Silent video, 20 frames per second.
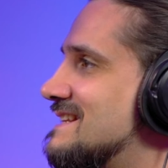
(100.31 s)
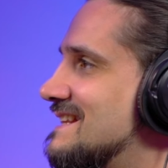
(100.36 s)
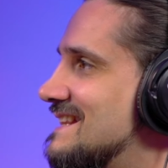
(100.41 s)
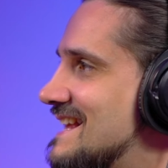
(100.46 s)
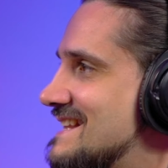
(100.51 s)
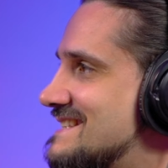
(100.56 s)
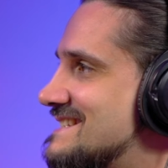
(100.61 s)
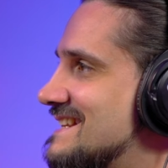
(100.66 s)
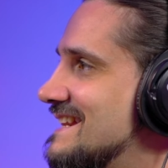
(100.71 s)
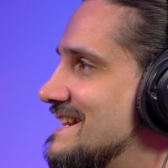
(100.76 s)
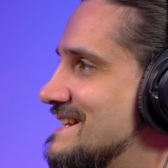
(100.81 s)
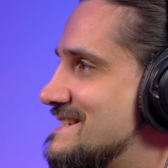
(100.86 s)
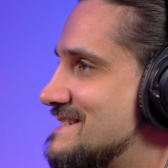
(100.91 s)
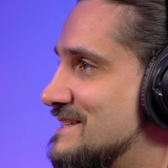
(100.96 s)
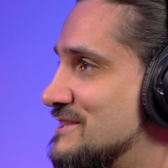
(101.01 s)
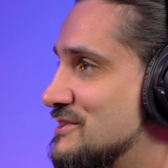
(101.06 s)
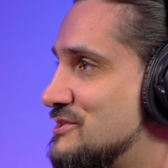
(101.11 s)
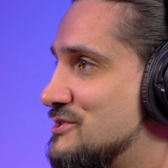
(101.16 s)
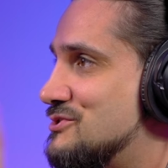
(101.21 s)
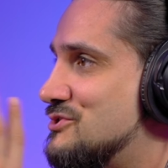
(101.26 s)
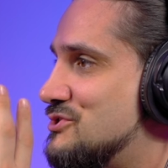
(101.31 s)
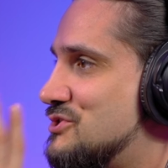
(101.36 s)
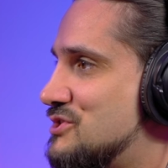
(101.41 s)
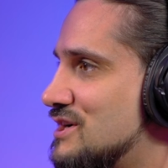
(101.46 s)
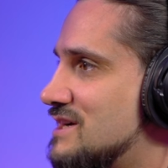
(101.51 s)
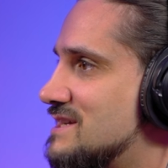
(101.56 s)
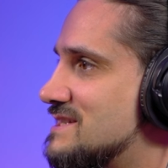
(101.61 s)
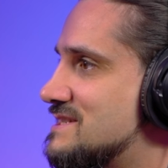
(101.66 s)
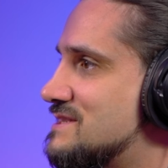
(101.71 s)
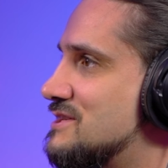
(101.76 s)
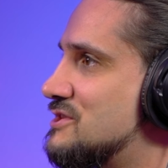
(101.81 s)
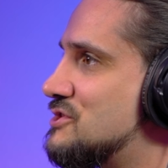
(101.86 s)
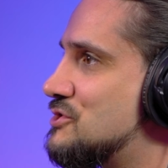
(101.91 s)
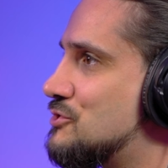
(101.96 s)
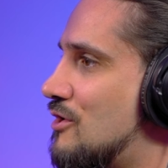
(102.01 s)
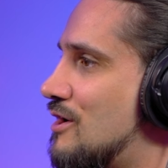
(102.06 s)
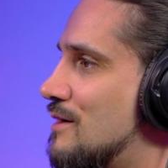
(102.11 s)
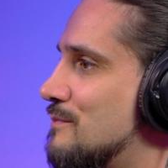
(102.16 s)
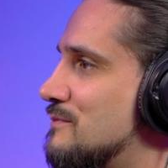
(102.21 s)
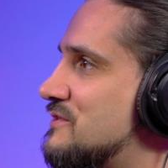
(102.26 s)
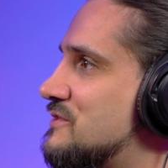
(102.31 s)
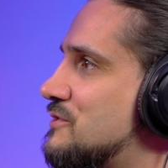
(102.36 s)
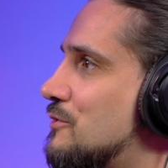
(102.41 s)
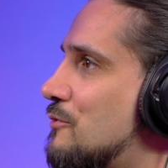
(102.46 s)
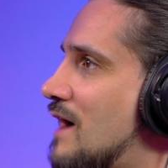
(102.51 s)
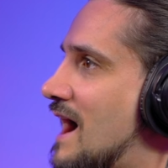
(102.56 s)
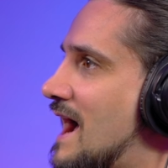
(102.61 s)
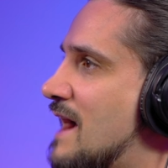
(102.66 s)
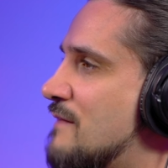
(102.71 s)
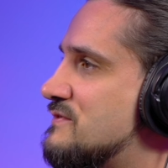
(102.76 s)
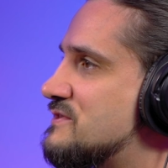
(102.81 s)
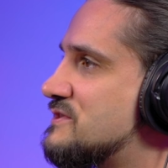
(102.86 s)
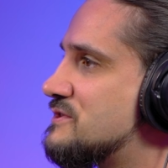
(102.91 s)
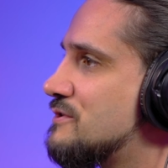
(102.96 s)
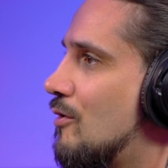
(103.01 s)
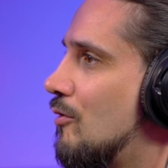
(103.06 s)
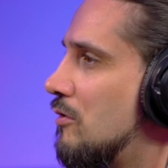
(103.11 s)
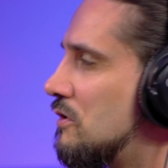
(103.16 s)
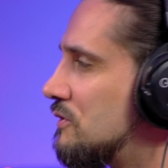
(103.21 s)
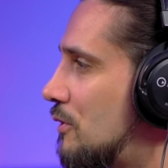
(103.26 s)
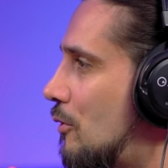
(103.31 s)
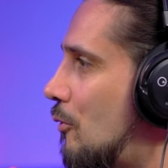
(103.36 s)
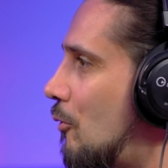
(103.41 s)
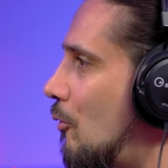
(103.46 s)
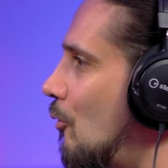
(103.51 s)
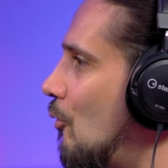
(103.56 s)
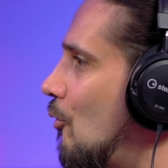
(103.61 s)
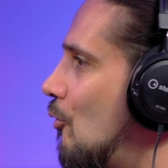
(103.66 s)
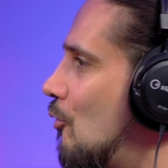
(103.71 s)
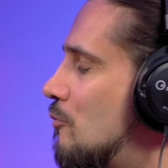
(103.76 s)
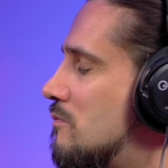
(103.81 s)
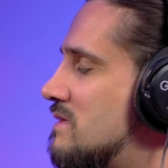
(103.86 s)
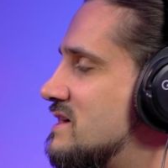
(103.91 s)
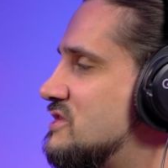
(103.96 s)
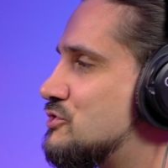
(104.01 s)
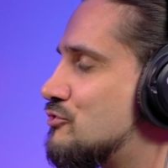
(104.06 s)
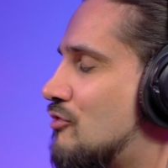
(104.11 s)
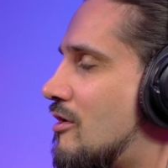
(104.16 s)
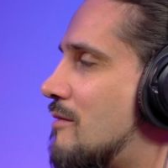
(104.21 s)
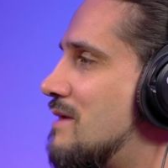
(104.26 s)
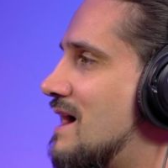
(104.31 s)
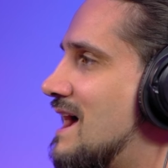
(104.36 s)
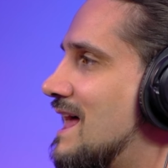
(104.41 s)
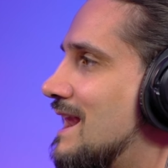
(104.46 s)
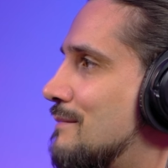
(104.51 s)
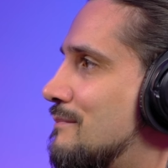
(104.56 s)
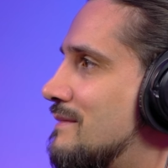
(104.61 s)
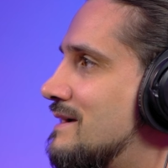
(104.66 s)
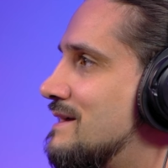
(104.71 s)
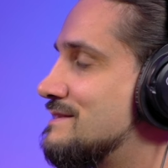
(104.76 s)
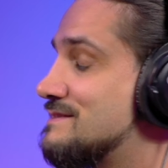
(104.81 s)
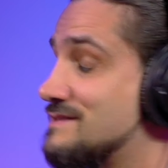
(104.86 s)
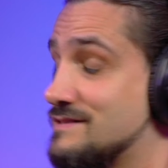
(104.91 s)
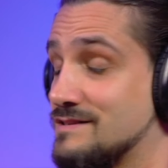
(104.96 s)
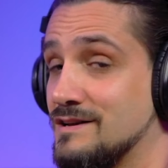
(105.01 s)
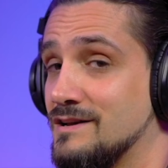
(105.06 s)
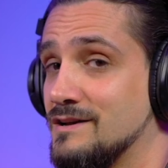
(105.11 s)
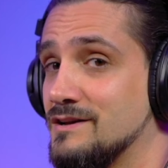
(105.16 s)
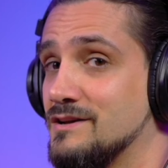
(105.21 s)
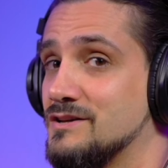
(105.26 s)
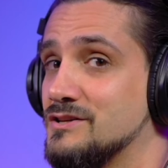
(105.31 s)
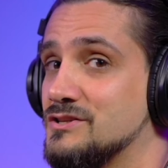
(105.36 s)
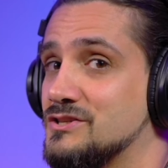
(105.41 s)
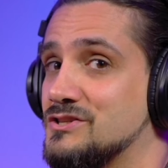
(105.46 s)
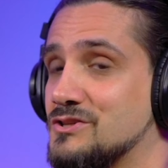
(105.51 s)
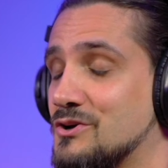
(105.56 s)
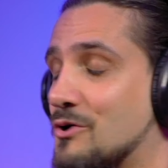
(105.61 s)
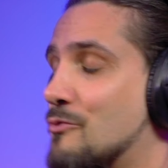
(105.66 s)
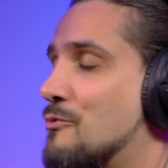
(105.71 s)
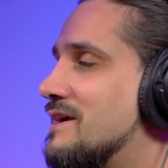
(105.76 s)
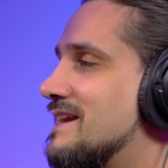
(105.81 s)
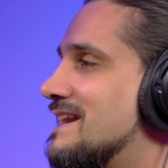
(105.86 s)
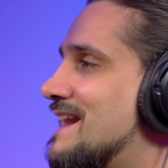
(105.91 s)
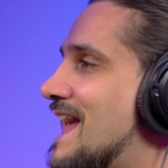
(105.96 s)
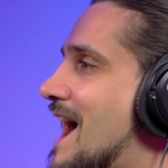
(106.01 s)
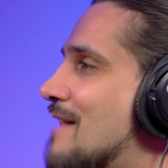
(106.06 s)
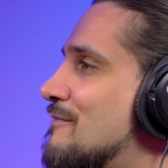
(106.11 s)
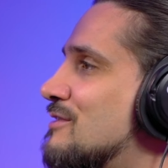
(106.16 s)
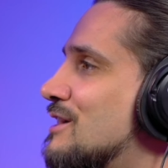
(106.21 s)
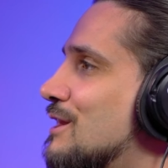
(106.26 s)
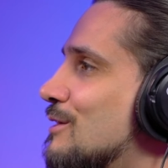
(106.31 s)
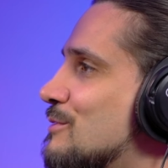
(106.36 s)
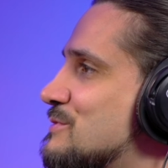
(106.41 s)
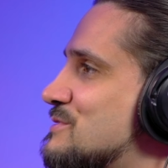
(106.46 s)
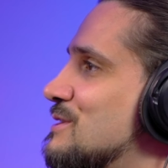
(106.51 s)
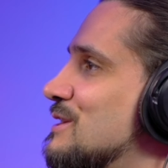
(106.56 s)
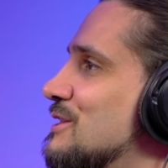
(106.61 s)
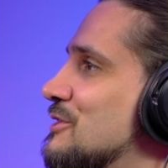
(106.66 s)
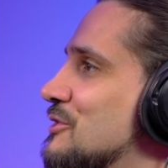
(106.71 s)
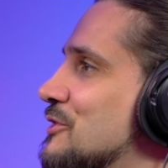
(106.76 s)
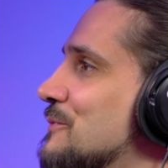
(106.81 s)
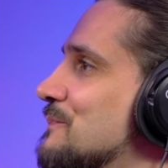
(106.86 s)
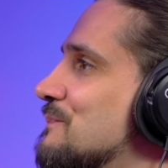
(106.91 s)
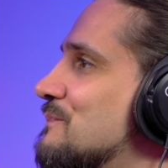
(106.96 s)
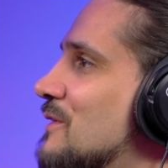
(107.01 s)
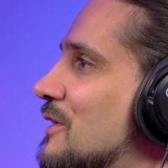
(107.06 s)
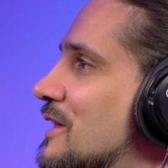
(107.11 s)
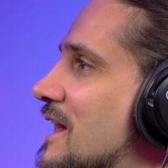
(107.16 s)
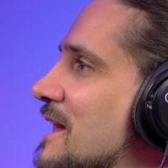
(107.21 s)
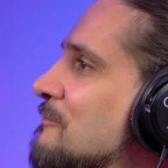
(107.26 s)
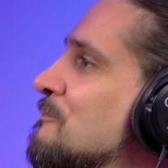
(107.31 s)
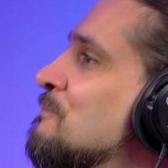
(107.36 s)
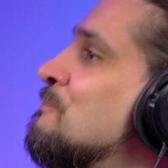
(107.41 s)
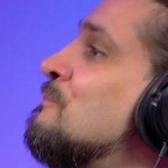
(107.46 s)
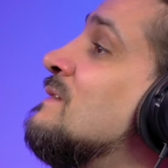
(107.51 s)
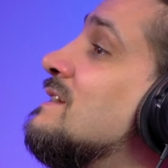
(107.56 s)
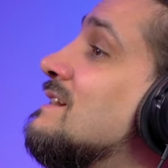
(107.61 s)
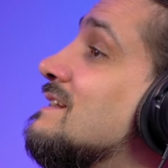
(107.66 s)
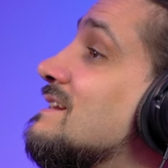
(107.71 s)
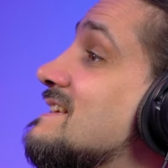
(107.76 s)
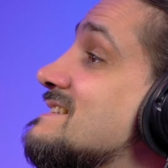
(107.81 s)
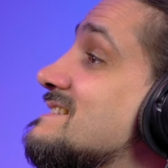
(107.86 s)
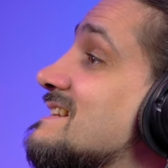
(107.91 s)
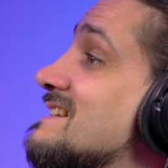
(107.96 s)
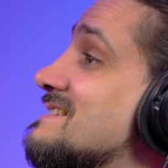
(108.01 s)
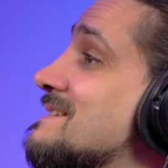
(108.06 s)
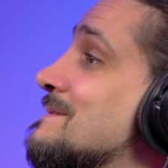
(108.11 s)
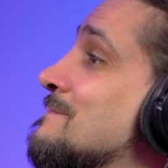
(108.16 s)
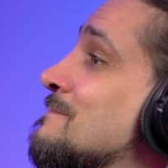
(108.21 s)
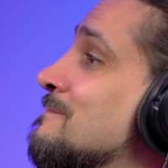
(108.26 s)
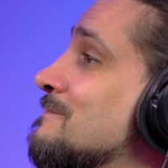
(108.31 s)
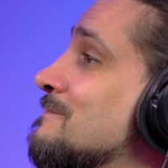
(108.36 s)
Let's listen to just the drums. So I've soloed all my drum elements so we can have a closer look, okay? Let's listen.